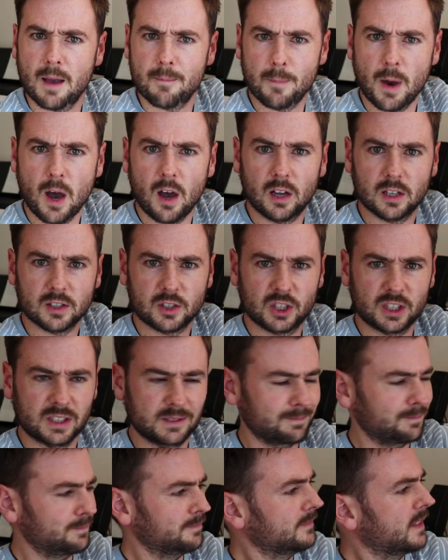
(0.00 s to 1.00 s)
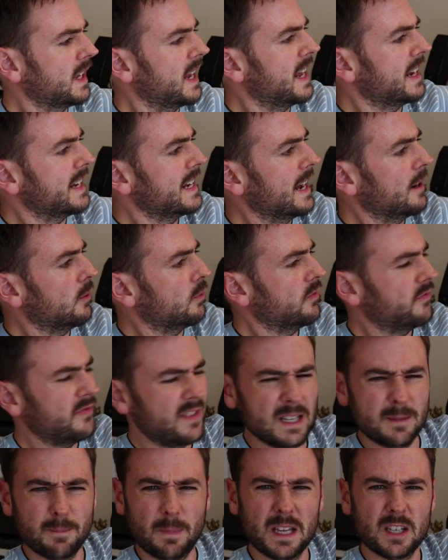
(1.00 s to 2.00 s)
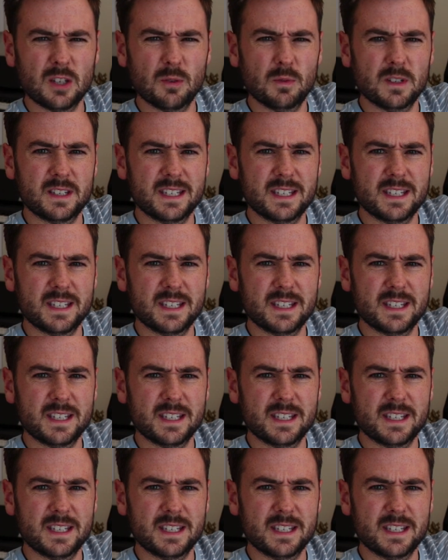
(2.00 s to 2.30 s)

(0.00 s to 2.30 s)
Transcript: March. Now, this picture